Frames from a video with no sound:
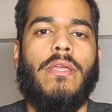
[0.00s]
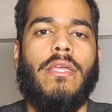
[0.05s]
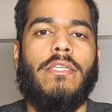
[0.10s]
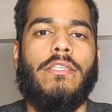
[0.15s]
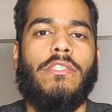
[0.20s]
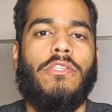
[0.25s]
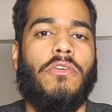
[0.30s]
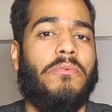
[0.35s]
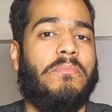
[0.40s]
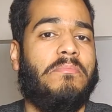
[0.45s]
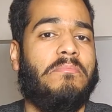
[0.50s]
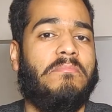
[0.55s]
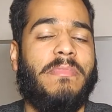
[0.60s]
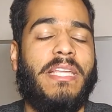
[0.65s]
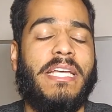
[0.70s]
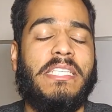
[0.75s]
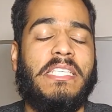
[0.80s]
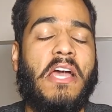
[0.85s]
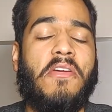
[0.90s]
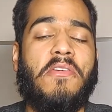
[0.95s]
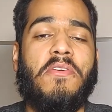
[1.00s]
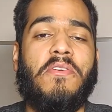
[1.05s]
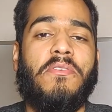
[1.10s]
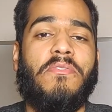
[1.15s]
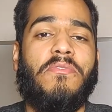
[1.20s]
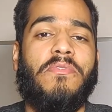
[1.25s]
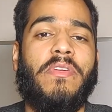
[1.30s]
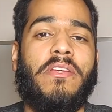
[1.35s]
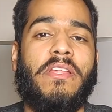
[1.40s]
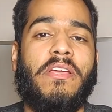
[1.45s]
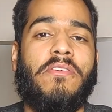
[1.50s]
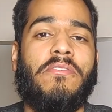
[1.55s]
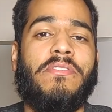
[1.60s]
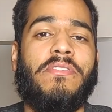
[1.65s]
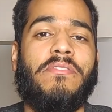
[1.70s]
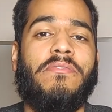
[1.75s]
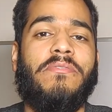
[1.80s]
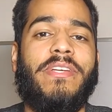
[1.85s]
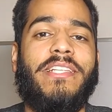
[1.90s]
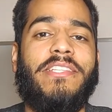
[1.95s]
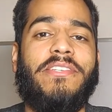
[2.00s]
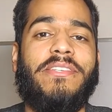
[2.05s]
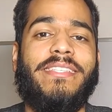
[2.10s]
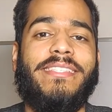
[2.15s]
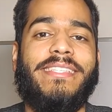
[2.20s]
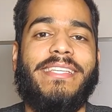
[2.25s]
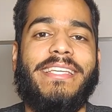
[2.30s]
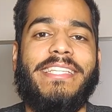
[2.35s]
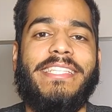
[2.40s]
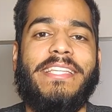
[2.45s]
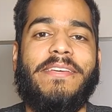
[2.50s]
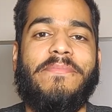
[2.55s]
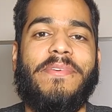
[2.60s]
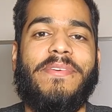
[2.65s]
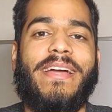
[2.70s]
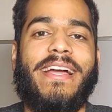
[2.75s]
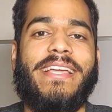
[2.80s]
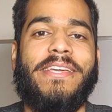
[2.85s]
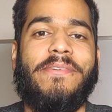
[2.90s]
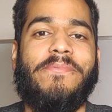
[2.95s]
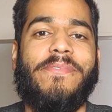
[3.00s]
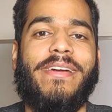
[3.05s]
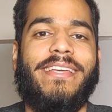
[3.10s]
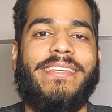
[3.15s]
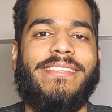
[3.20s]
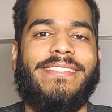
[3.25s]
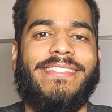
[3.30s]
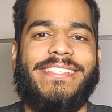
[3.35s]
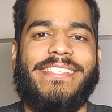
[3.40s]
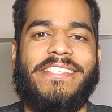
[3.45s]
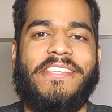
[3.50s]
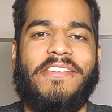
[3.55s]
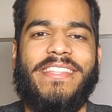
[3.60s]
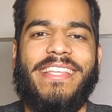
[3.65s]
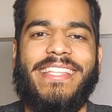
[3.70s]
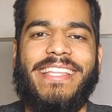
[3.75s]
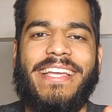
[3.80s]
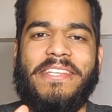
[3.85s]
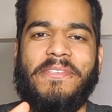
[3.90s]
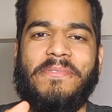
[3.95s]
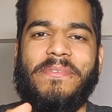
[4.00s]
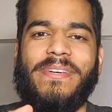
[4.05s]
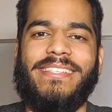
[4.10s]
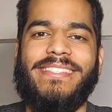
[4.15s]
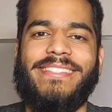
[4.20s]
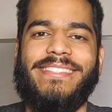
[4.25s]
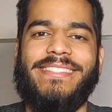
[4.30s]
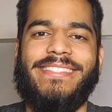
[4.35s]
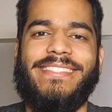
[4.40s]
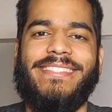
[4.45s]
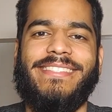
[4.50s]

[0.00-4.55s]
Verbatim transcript: So that's how you configure the content filtering in the Meraki way. See you at the next one.